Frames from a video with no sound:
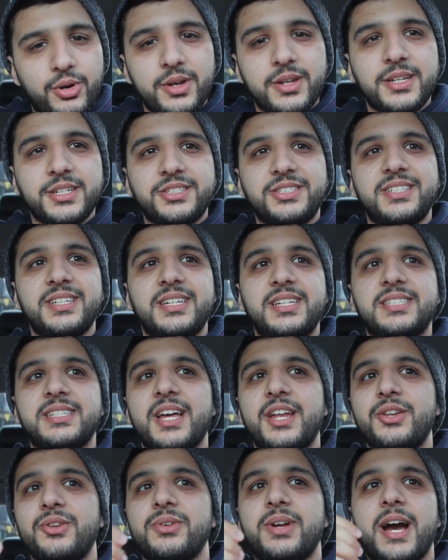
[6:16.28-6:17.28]
Put in the sheets,
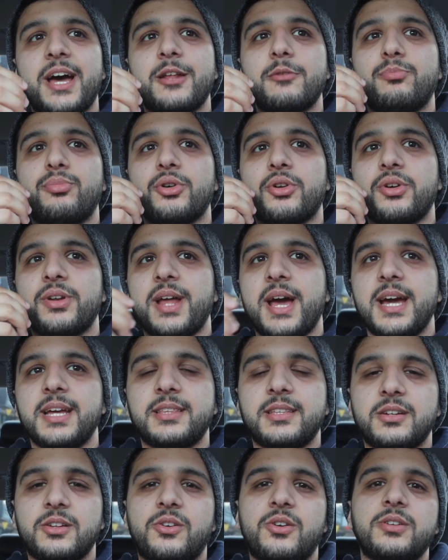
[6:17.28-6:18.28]
and you gotta put on
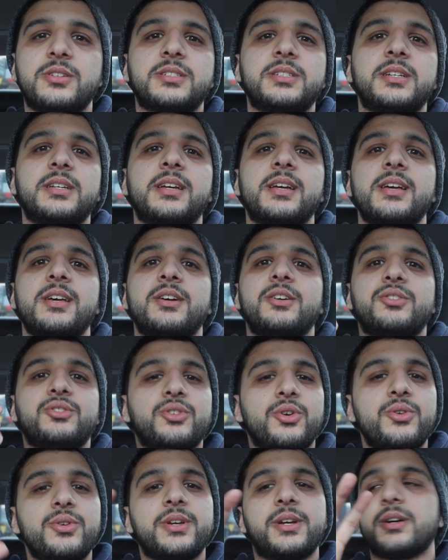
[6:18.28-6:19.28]
Ayat al-Kursi
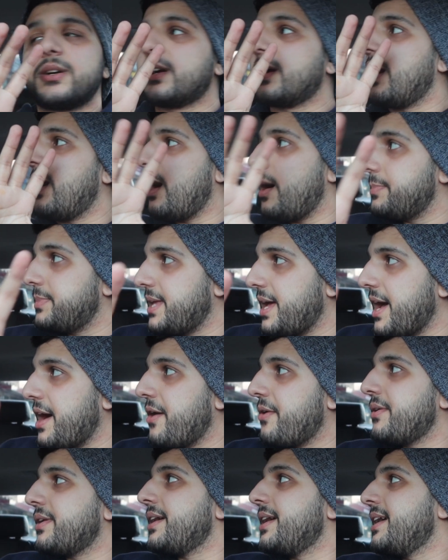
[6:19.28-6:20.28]
so you could calm
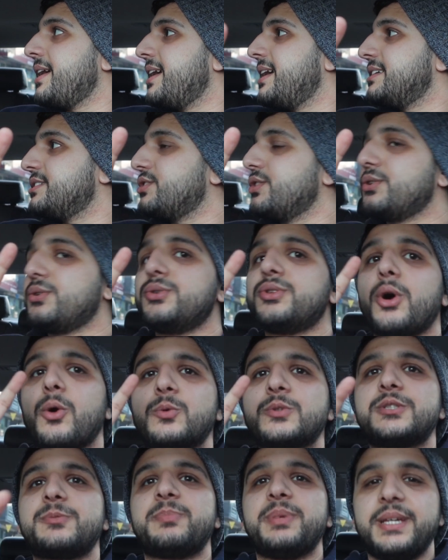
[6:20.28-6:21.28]
down, so you
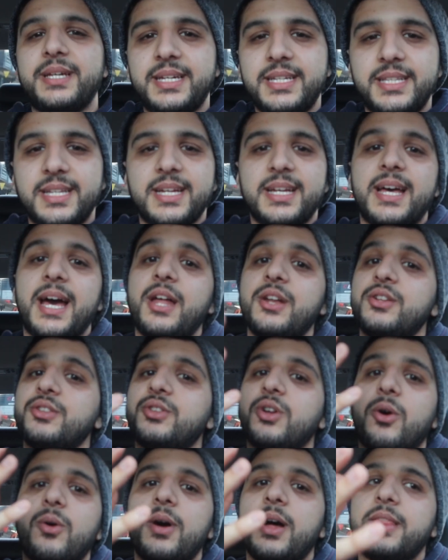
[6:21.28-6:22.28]
don't speed and
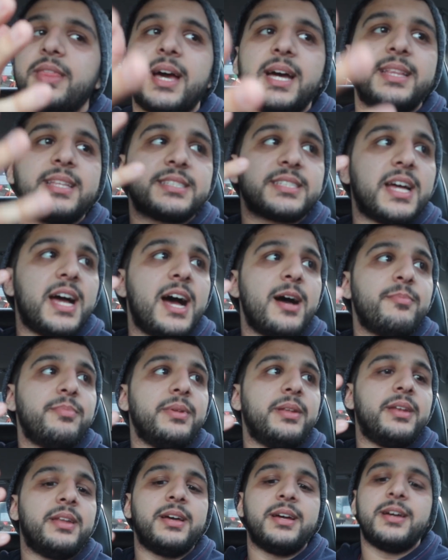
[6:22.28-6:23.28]
you don't and that doesn't
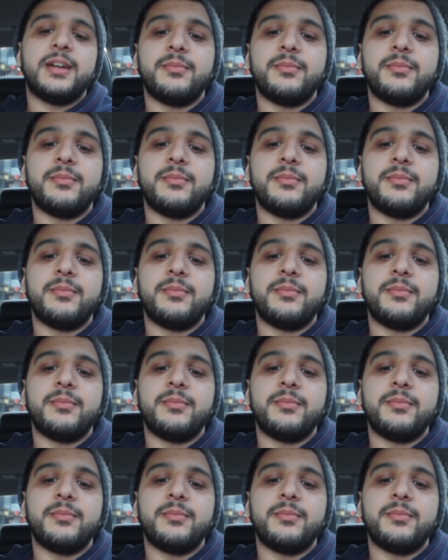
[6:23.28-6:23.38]
happen.